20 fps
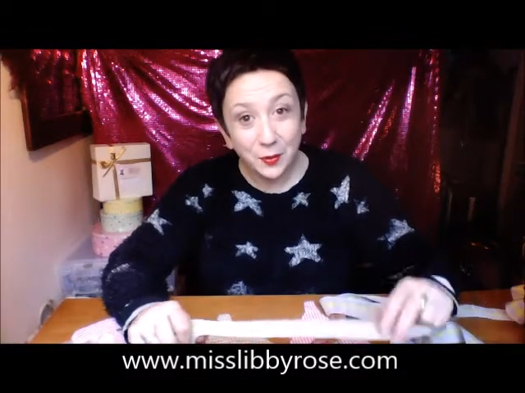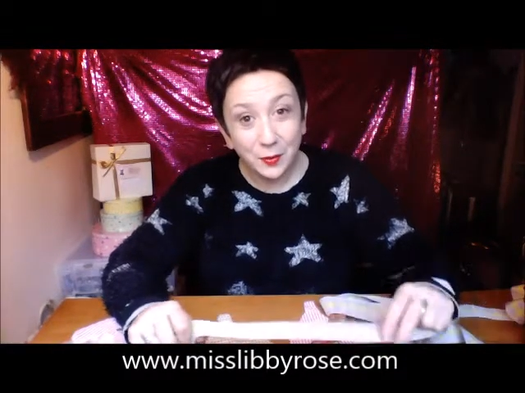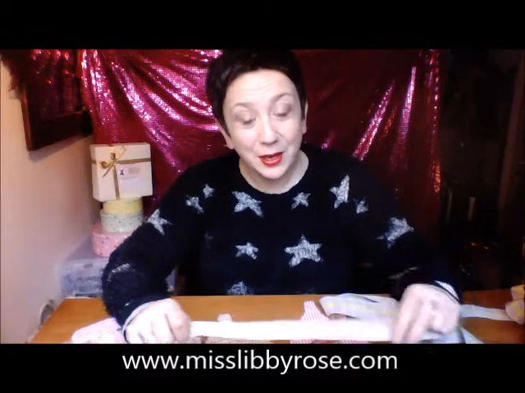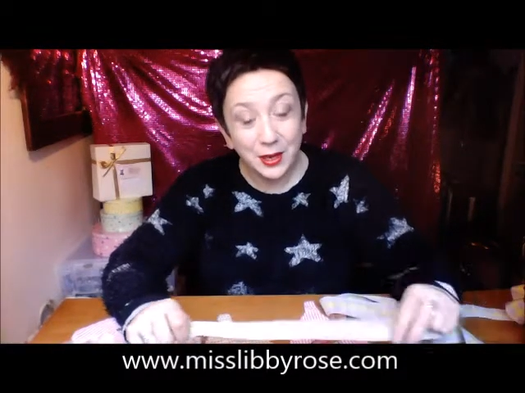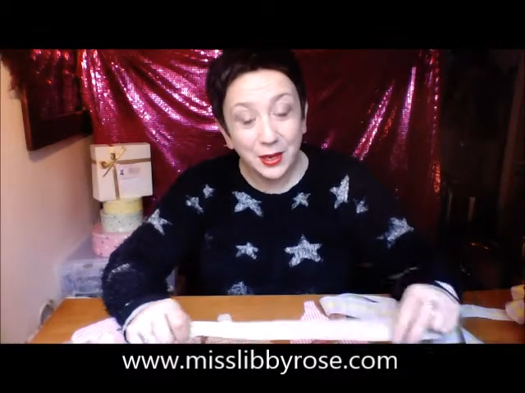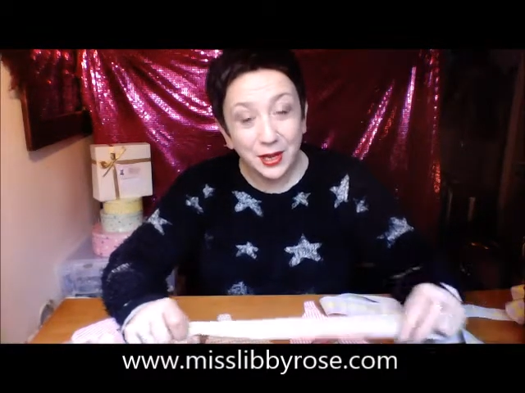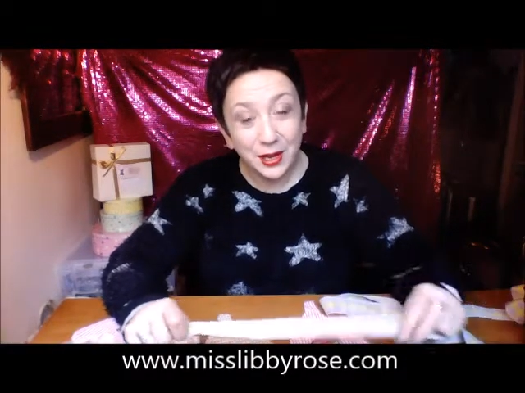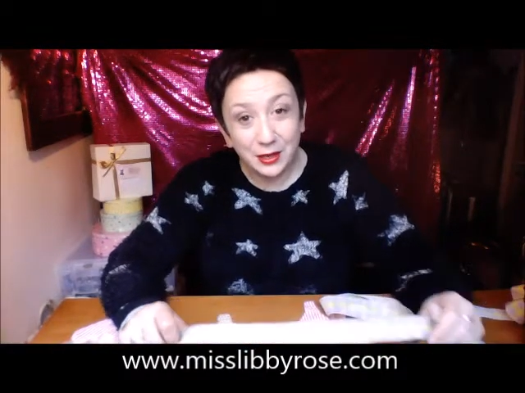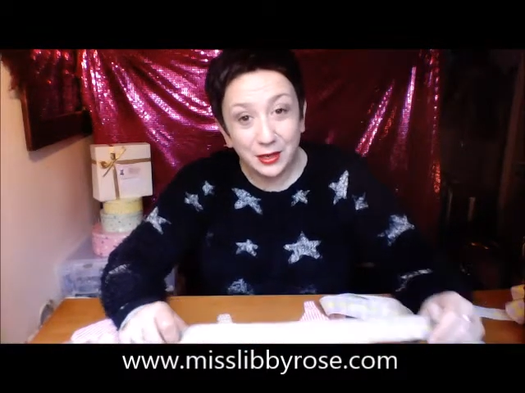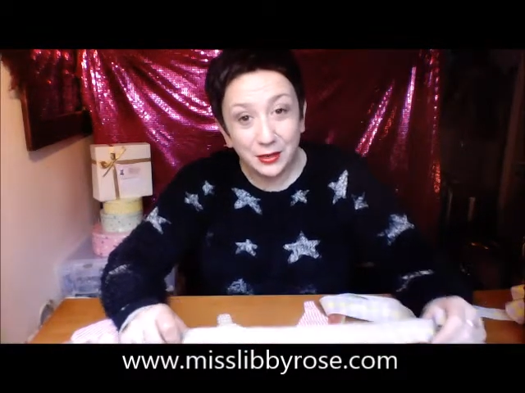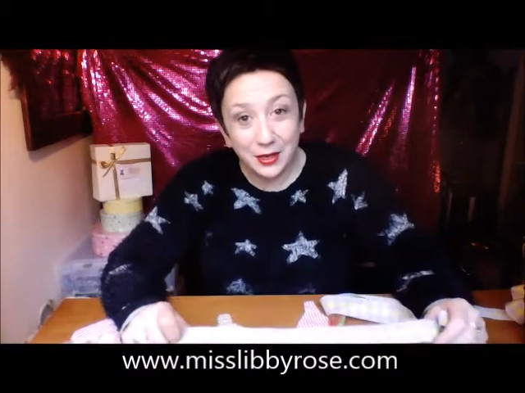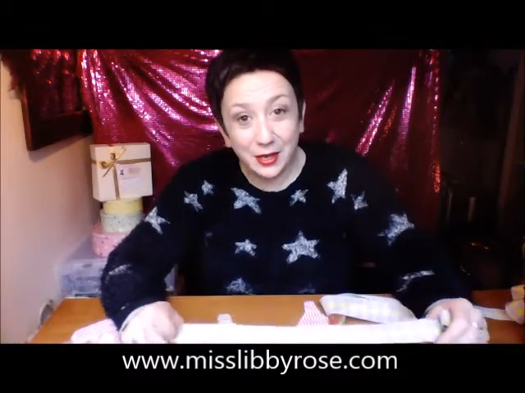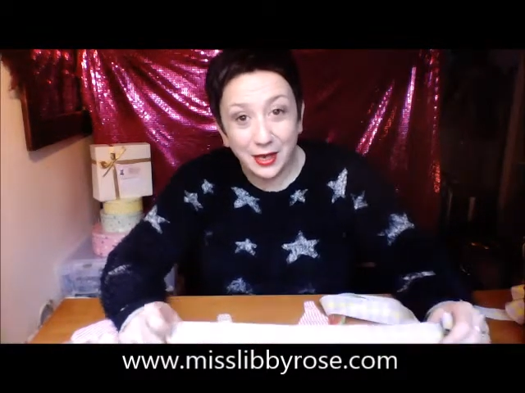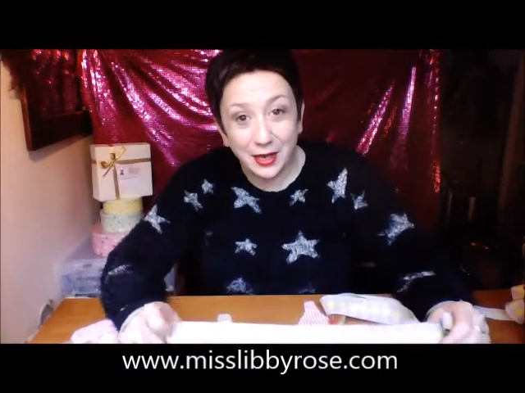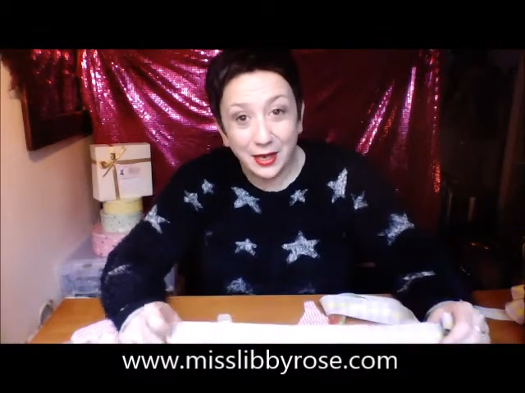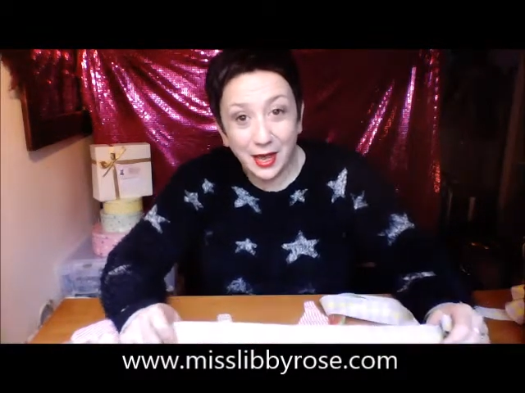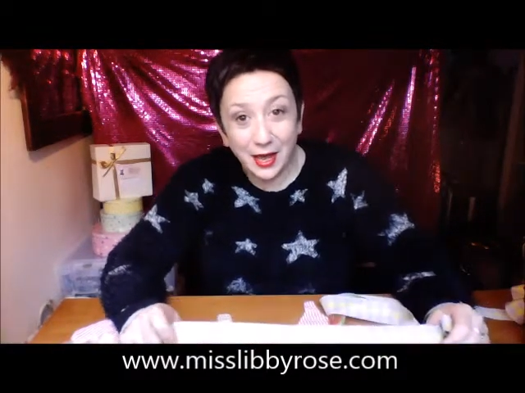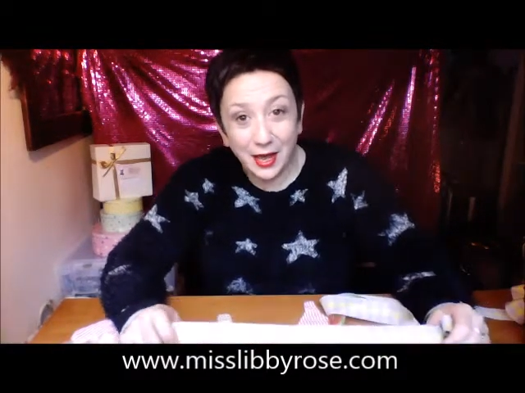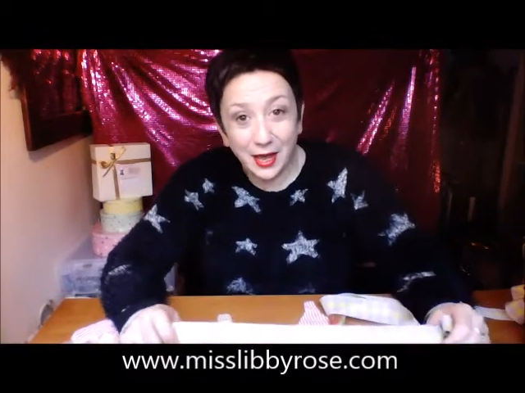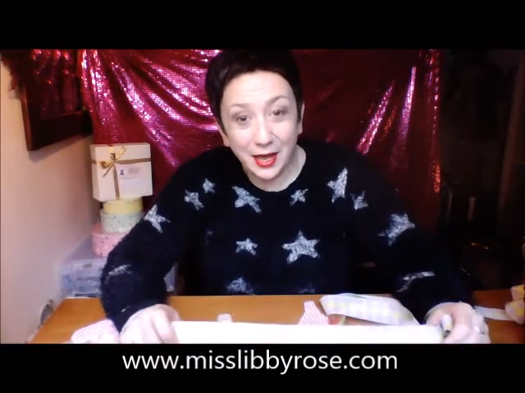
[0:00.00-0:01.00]
We are
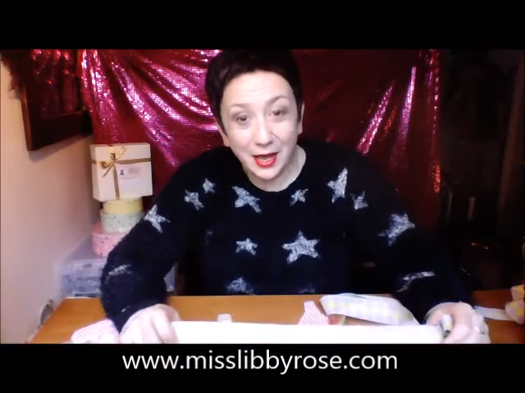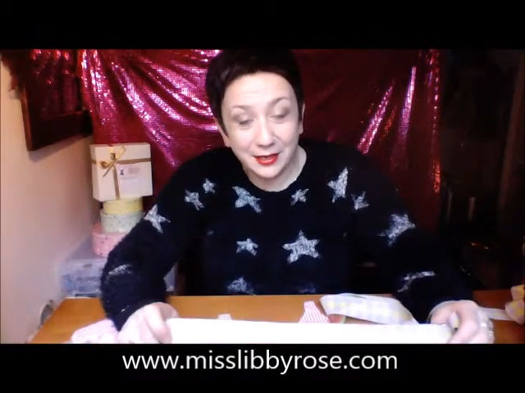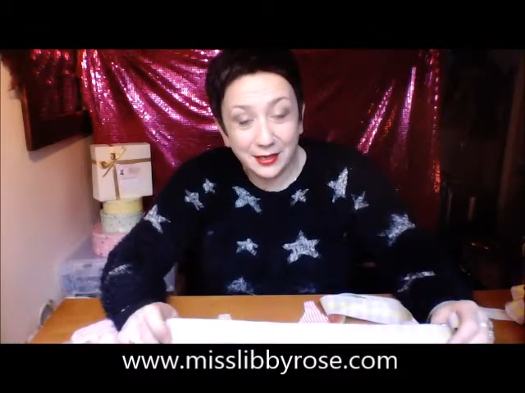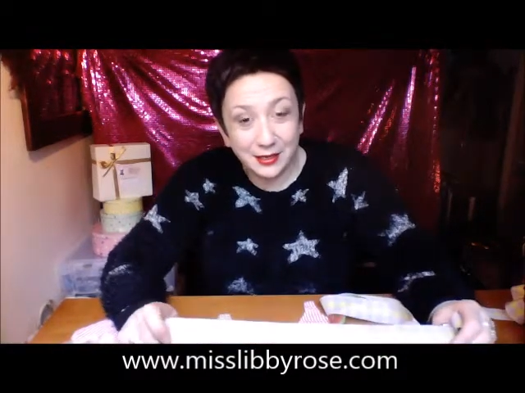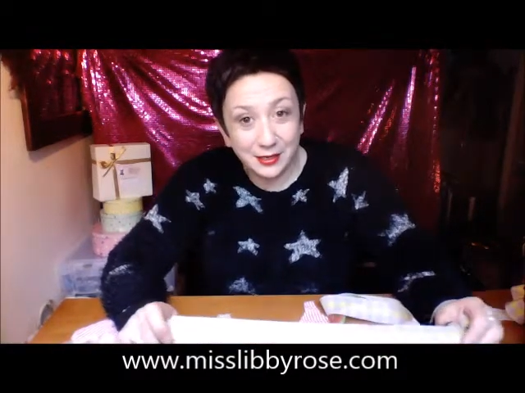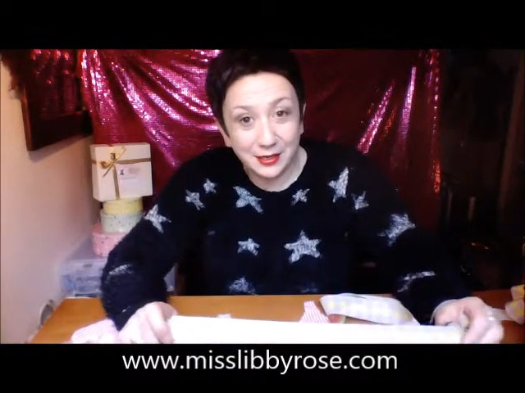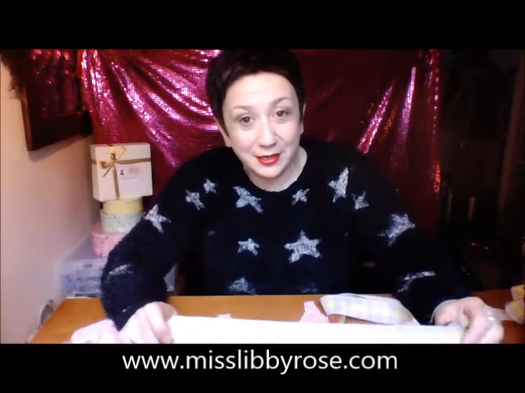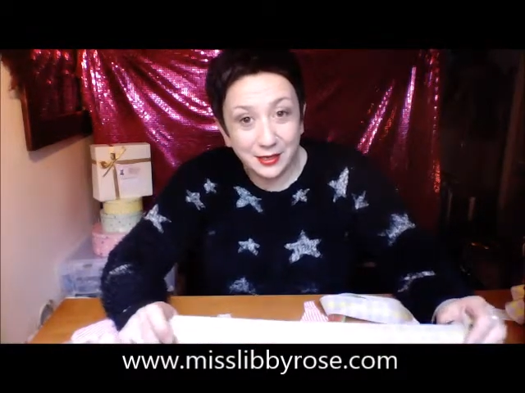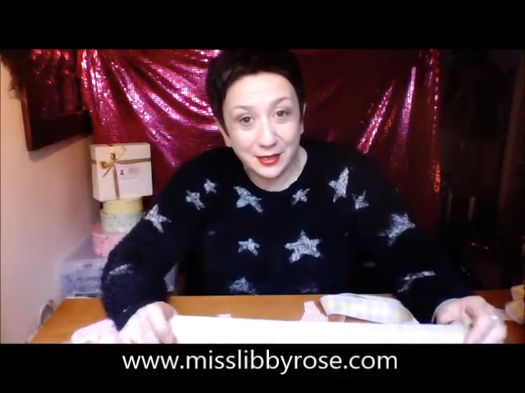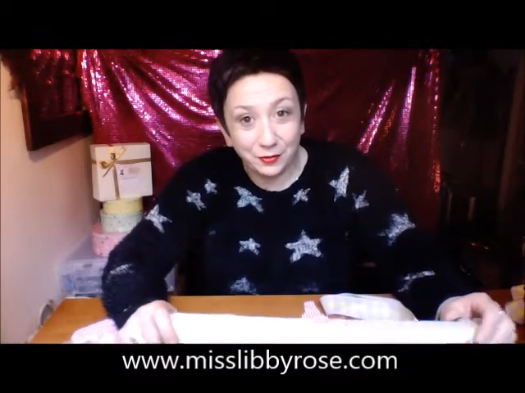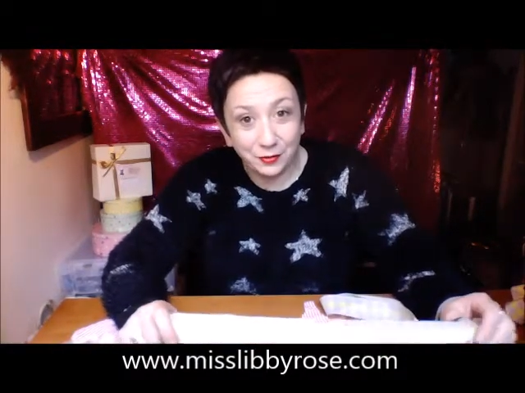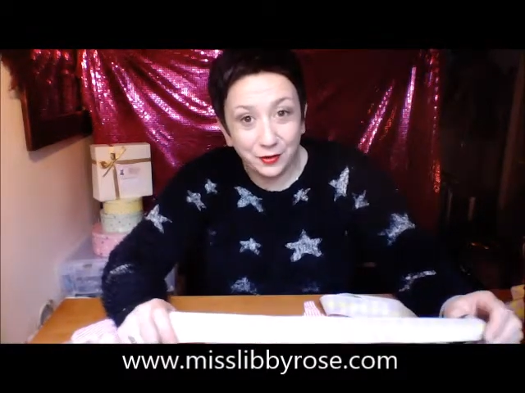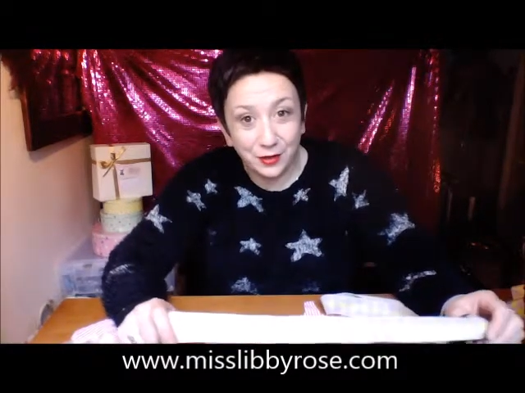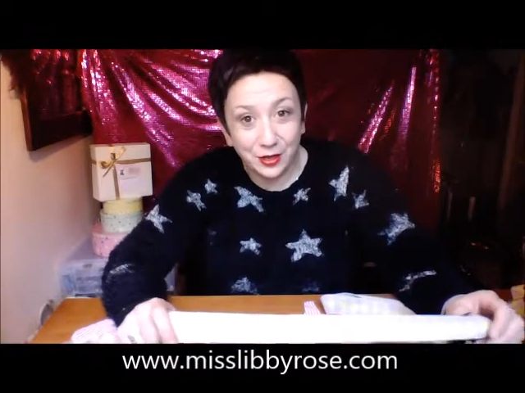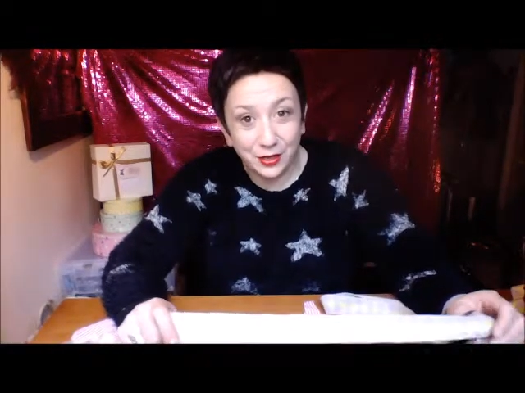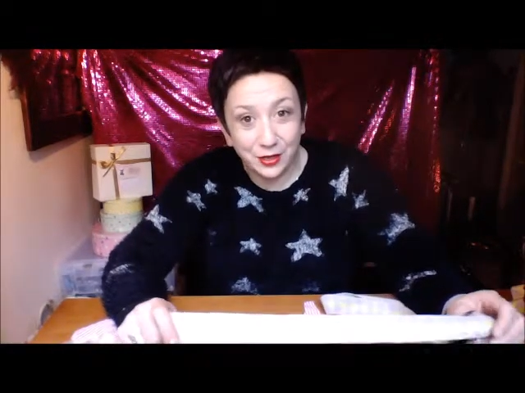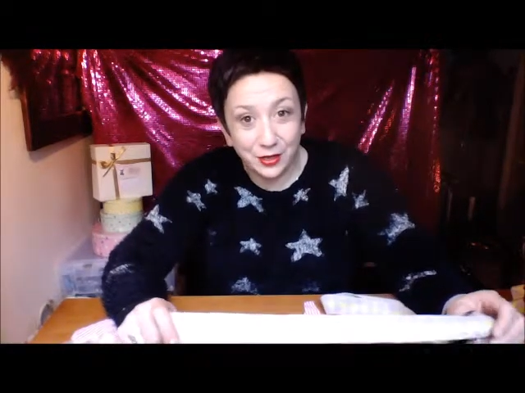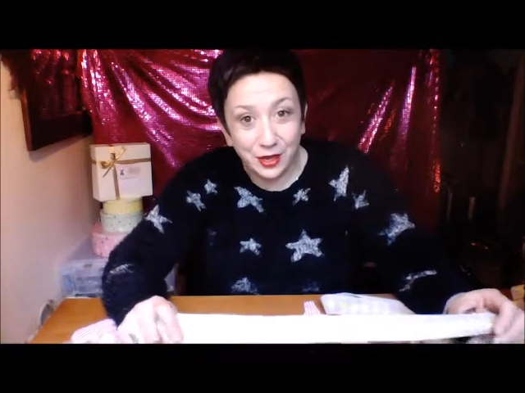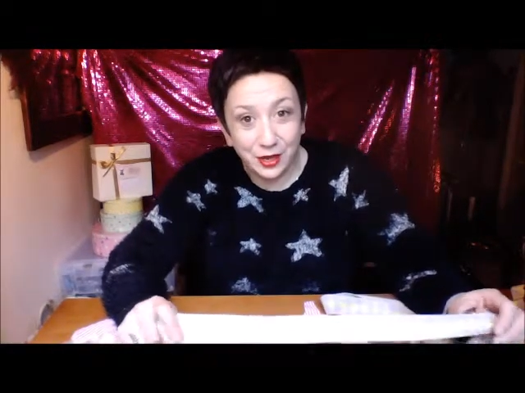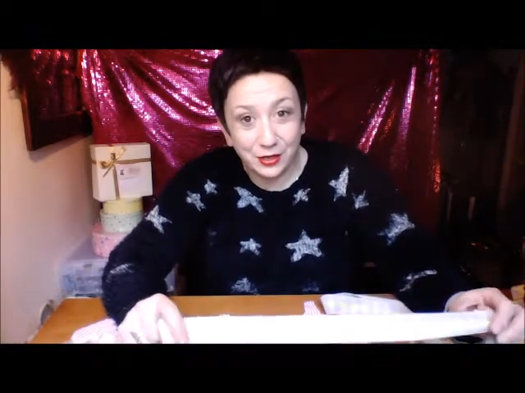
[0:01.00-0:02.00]
looking at
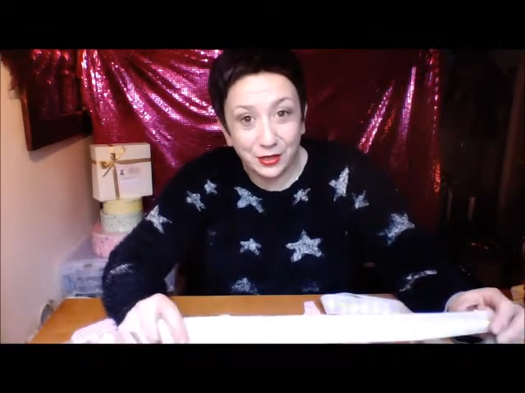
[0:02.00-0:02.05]
different